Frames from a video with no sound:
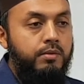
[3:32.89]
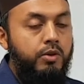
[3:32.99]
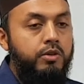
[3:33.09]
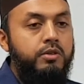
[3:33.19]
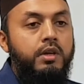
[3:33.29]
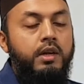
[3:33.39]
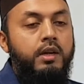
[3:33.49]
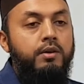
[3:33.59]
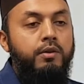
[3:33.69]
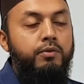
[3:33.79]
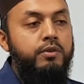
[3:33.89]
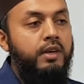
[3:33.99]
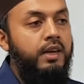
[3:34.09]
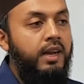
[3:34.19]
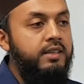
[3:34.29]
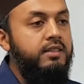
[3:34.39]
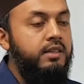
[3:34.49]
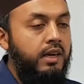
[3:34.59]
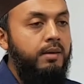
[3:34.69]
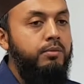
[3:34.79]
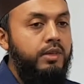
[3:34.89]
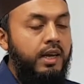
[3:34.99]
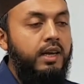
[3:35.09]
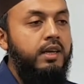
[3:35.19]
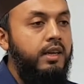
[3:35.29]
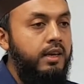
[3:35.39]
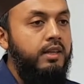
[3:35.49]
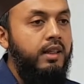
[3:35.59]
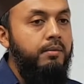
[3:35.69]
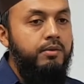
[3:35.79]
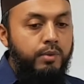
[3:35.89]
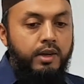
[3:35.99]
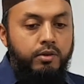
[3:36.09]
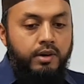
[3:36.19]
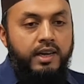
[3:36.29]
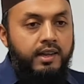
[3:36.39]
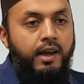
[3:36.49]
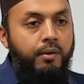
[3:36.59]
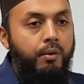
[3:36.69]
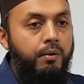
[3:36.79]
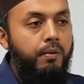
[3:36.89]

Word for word: Because if we say lesna mutaakhirina, that means we are not late now.